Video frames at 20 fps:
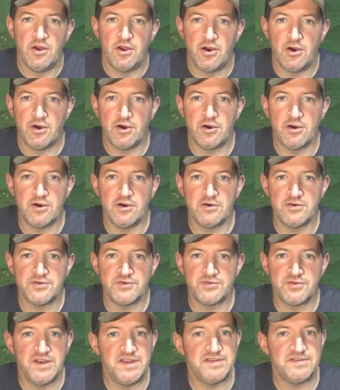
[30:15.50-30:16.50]
Her
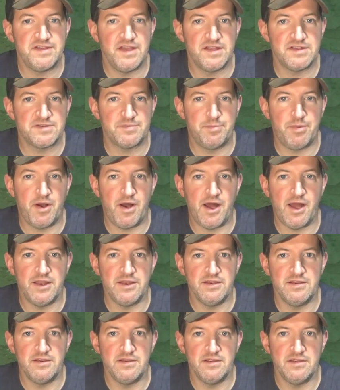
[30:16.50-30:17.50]
tree stand
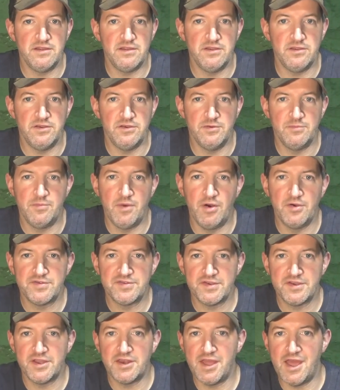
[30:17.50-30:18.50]
spot, you're
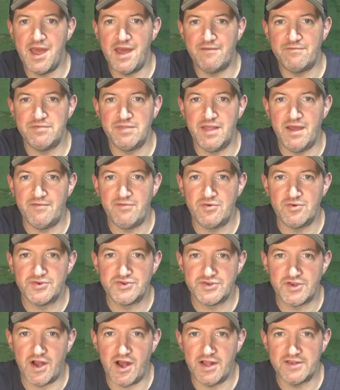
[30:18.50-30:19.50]
mostly going to have level
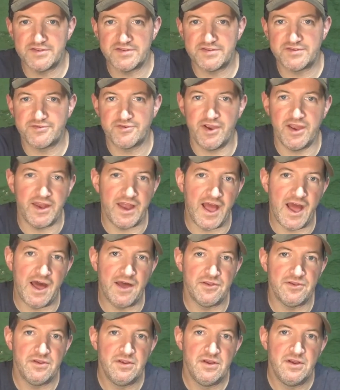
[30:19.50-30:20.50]
shots straight
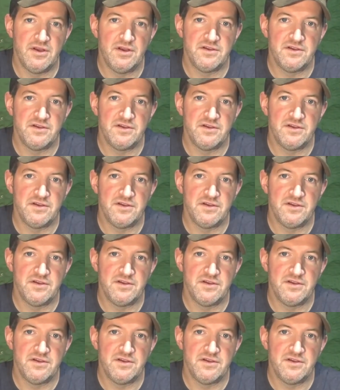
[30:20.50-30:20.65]
out.